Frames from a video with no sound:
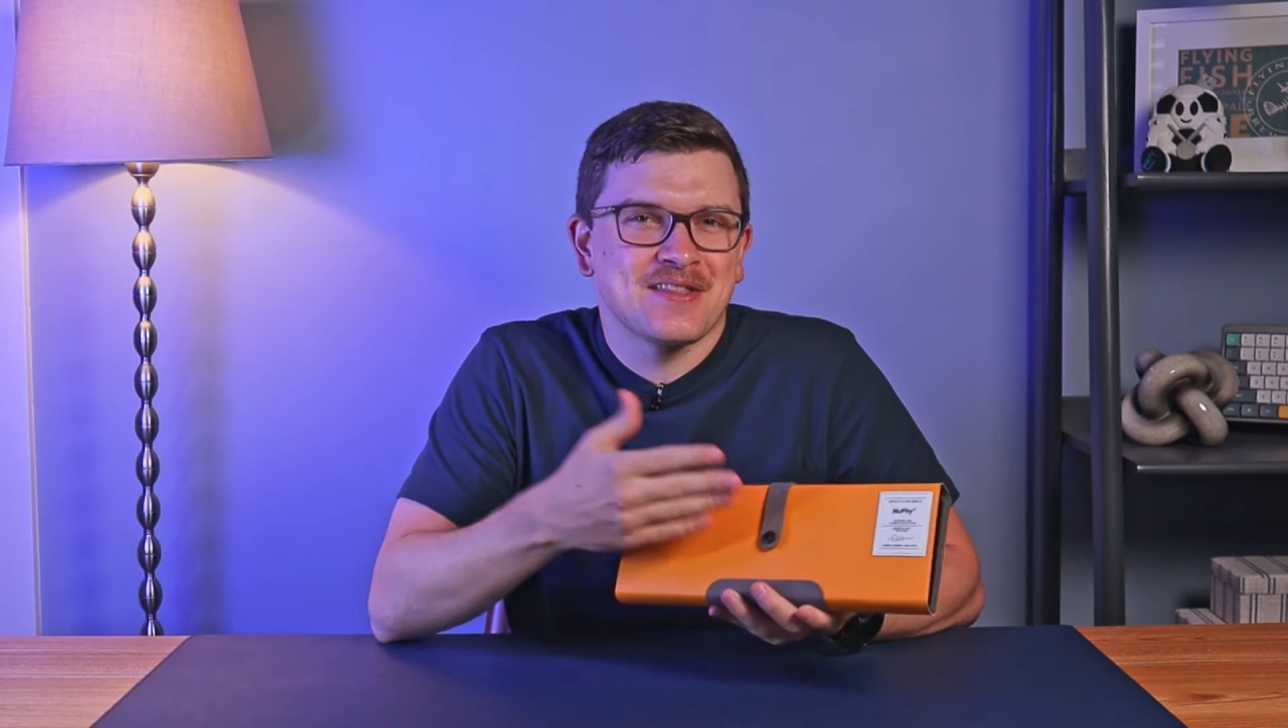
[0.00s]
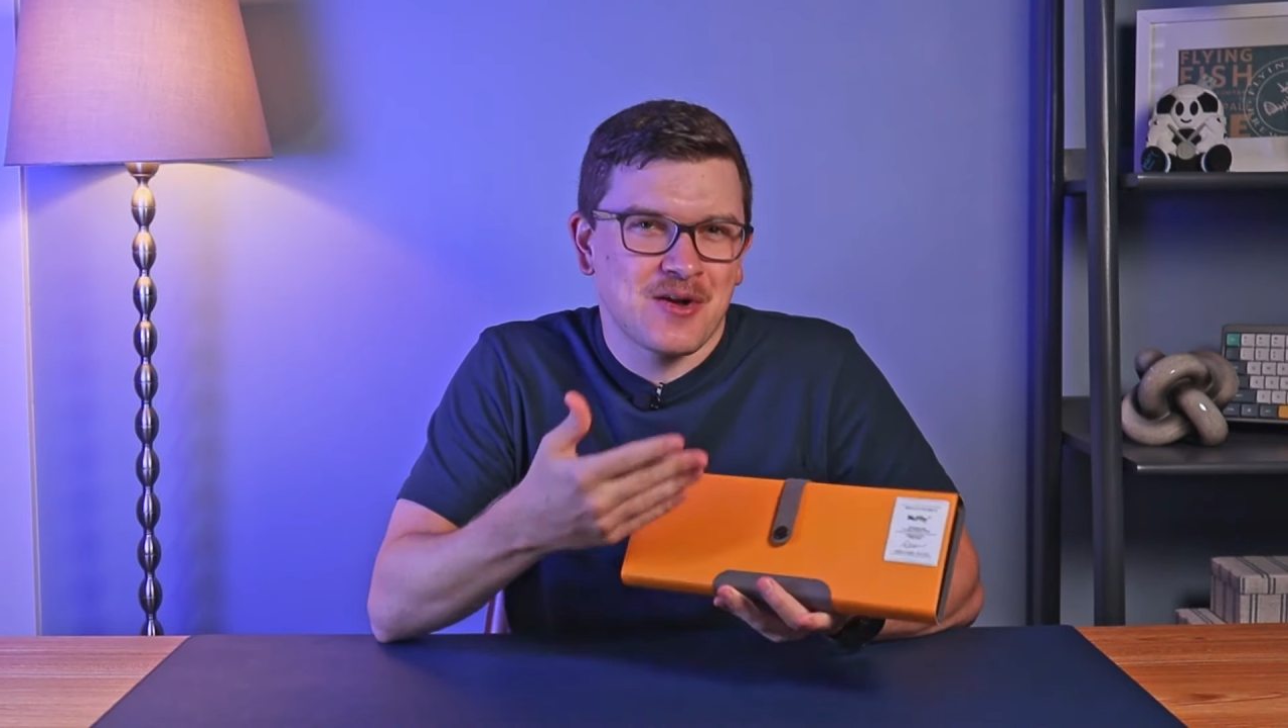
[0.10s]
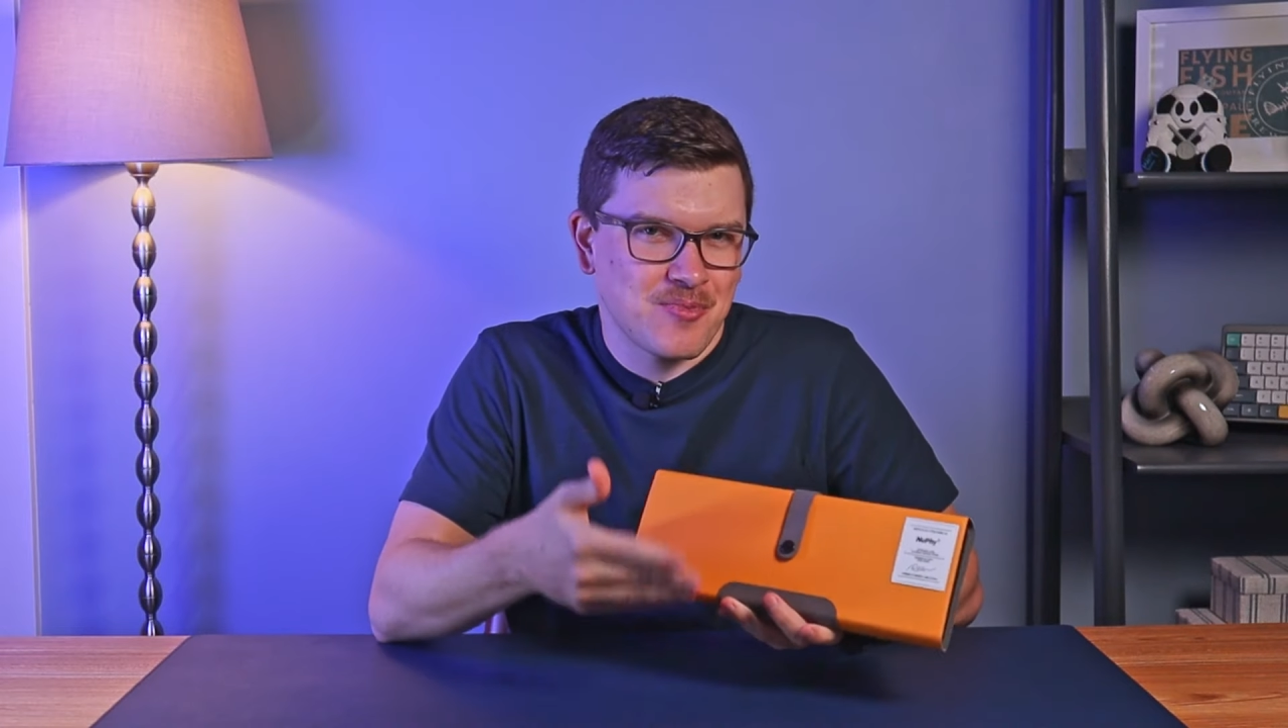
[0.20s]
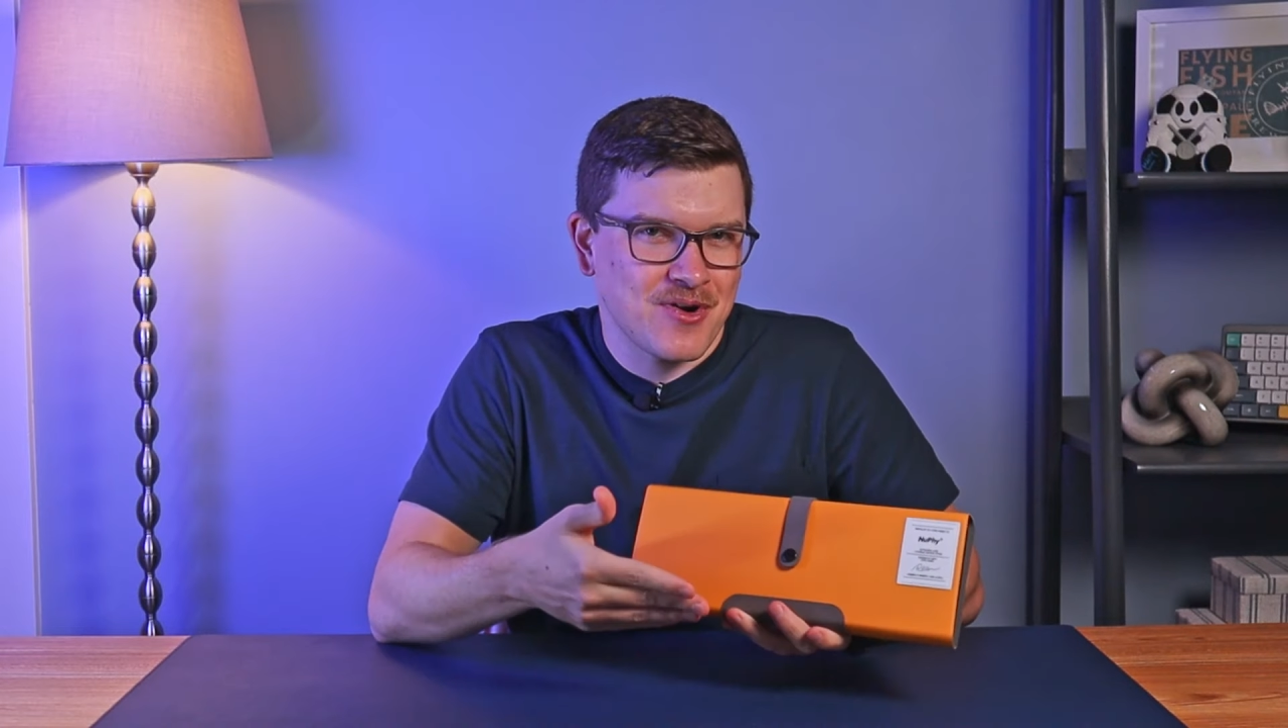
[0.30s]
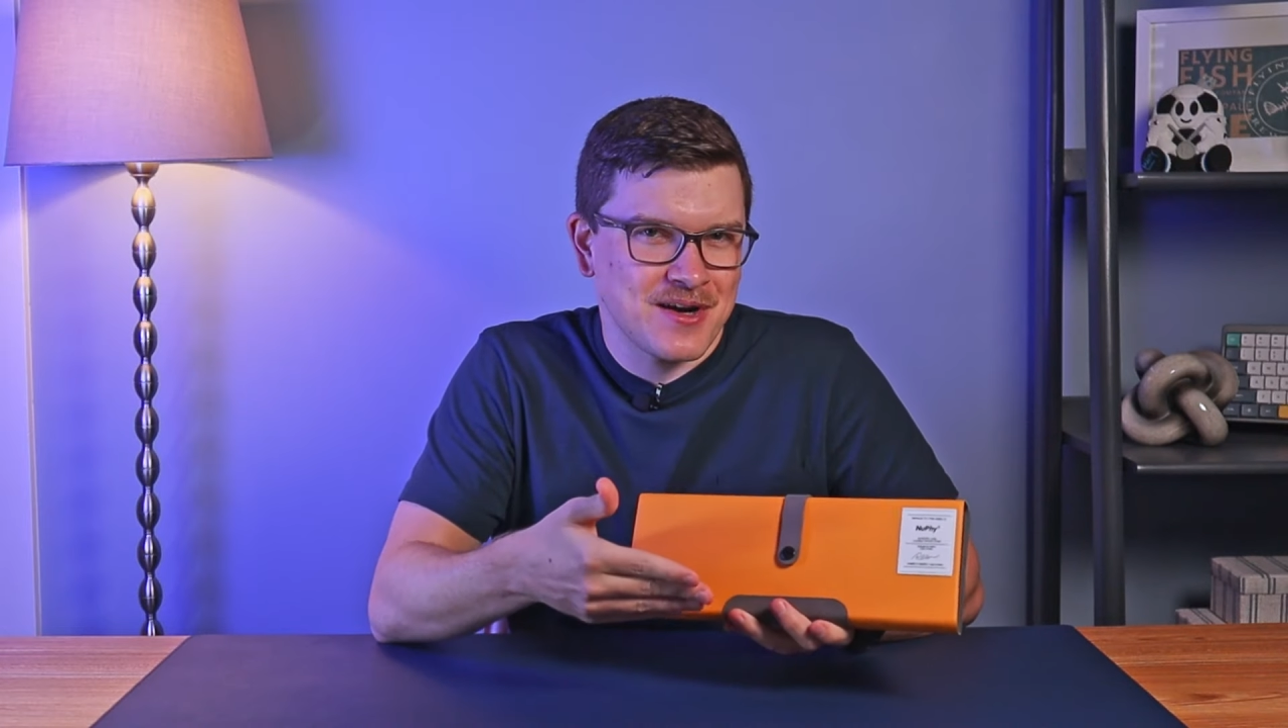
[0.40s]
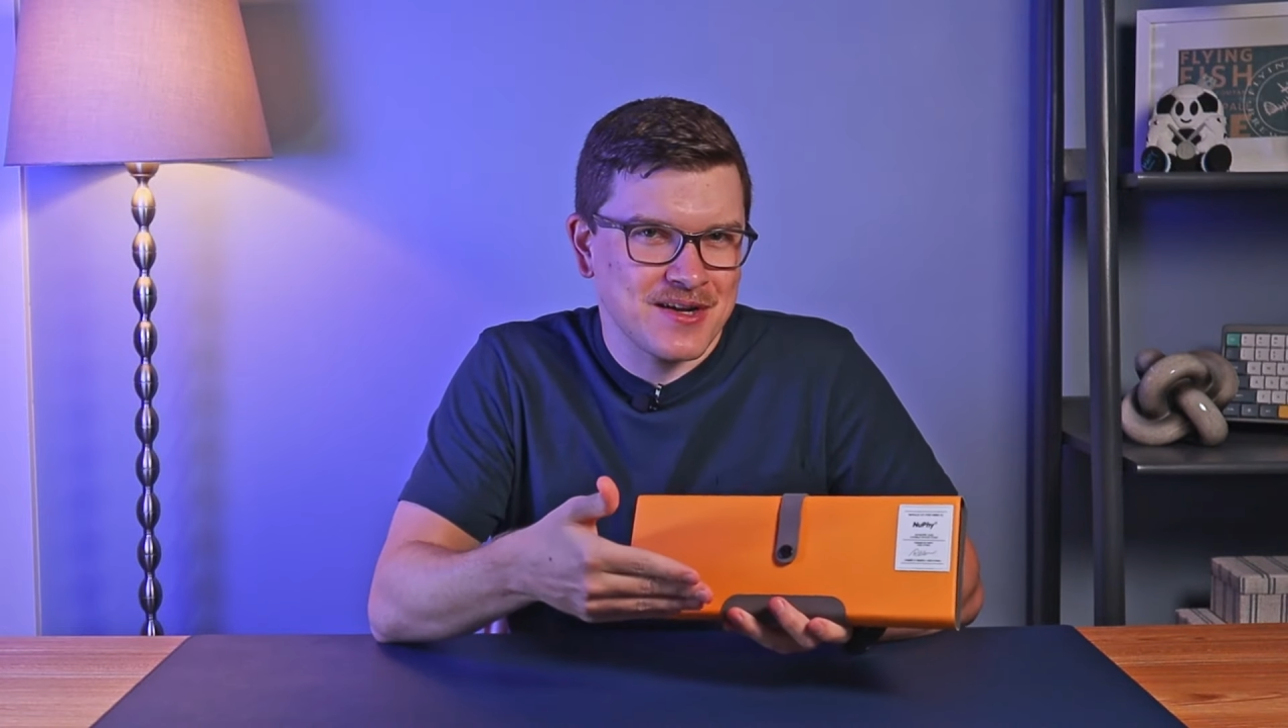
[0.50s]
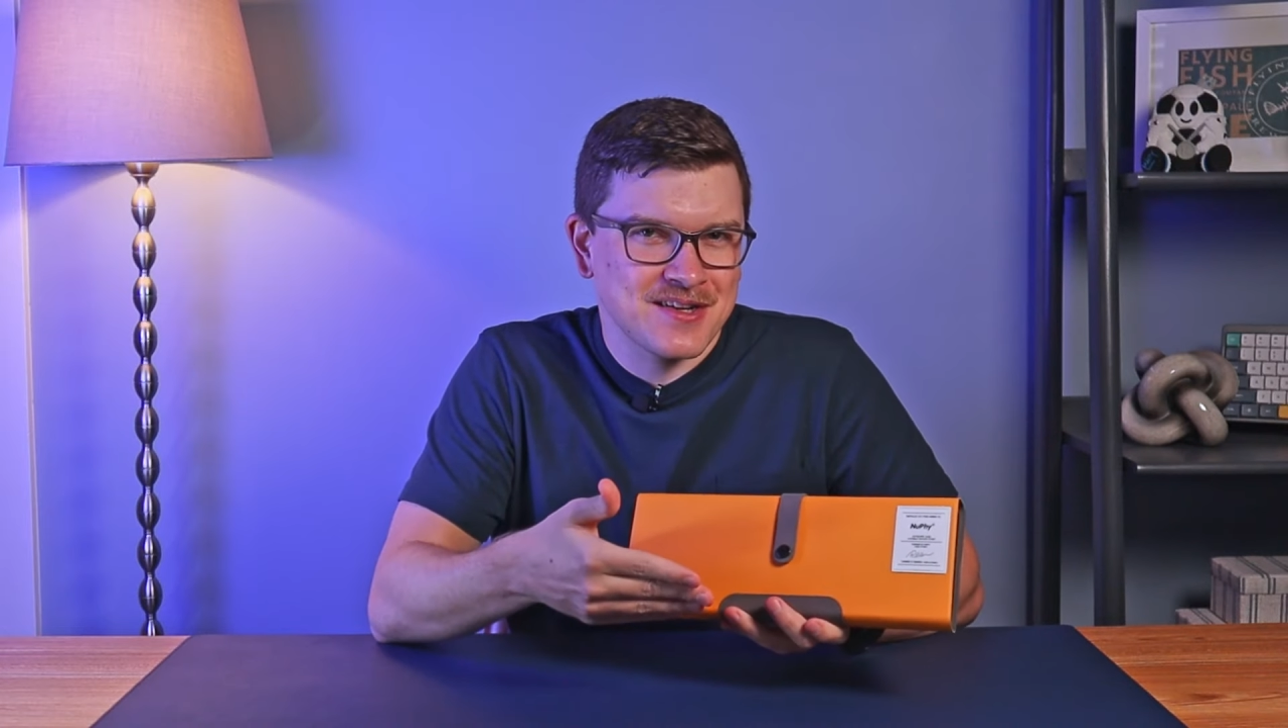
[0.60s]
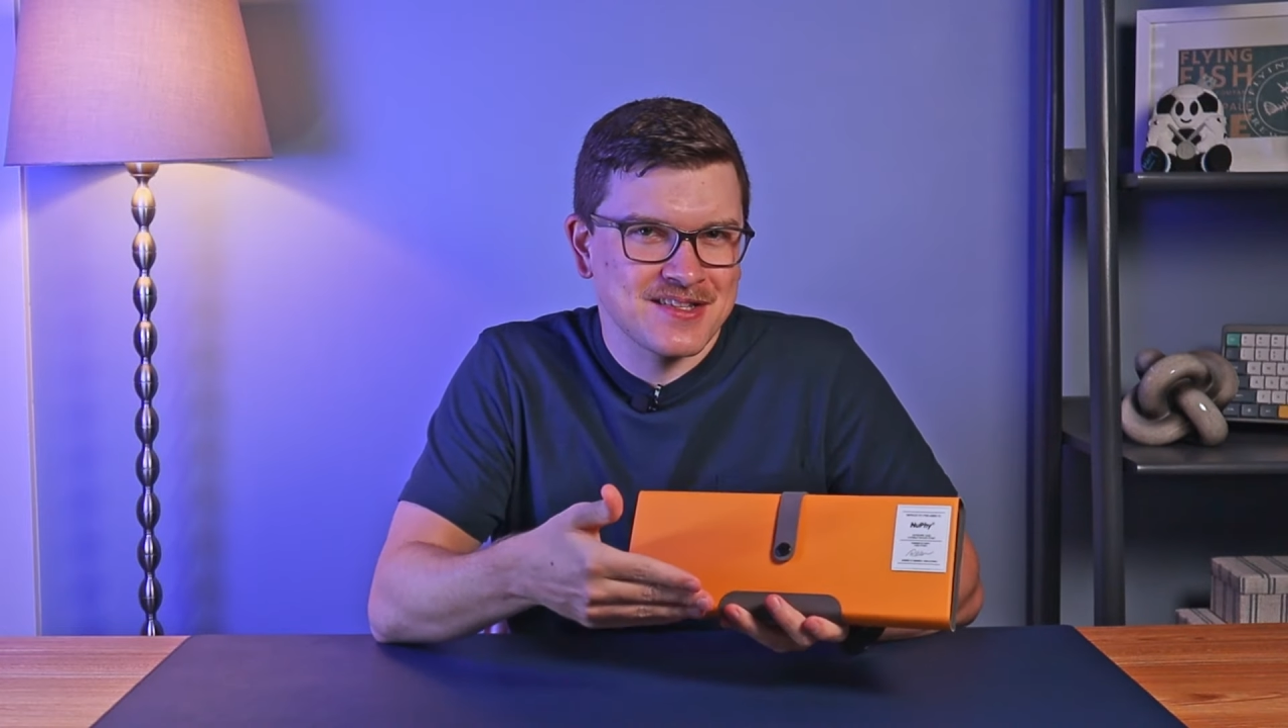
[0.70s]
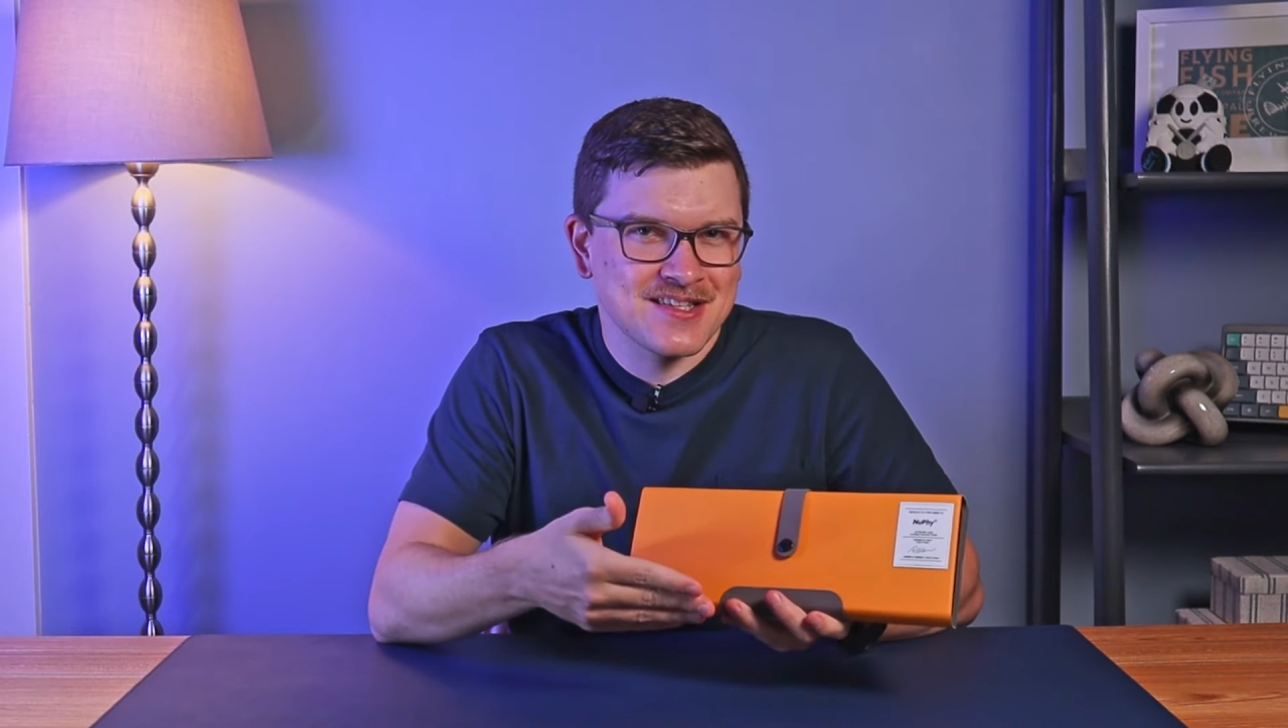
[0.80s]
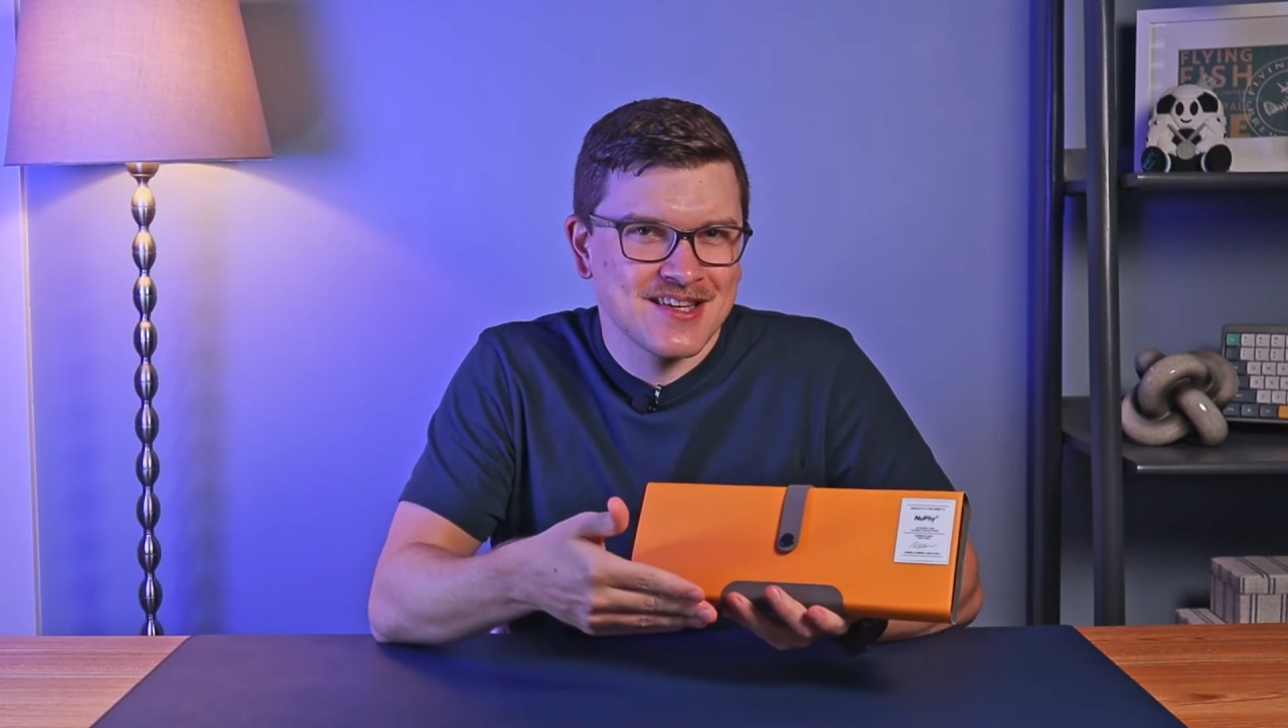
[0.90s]
their
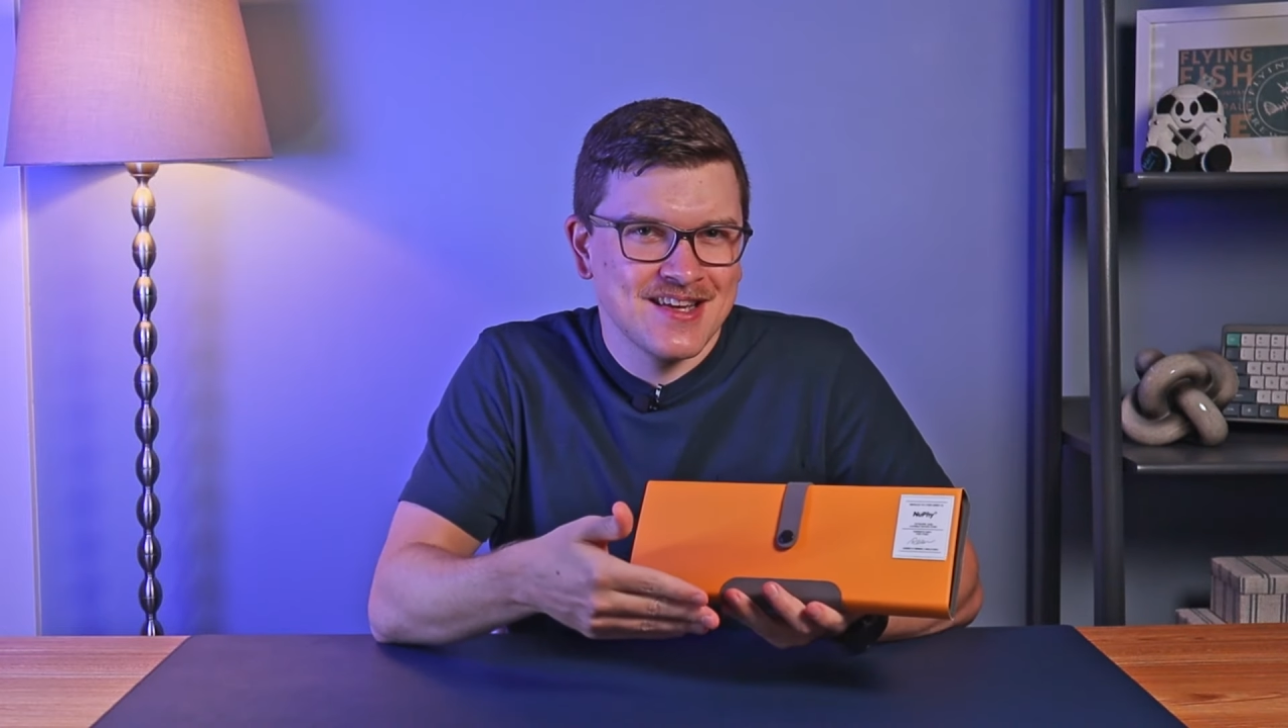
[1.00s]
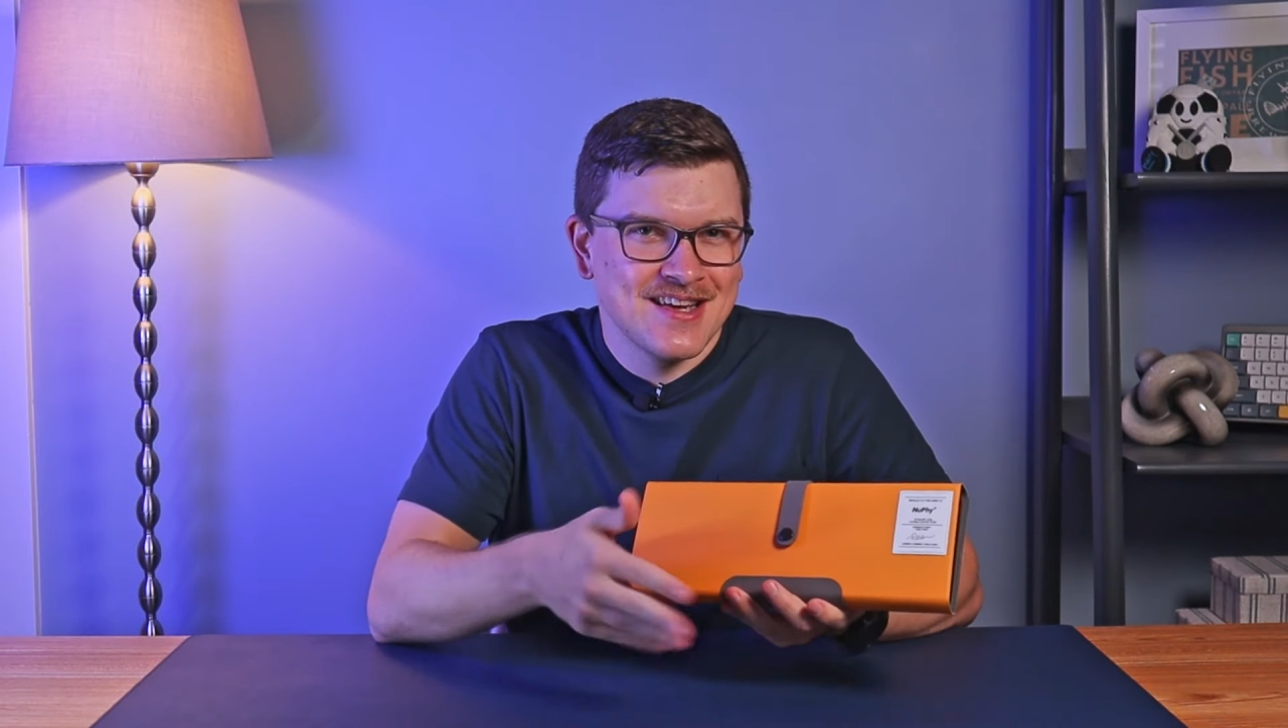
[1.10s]
products.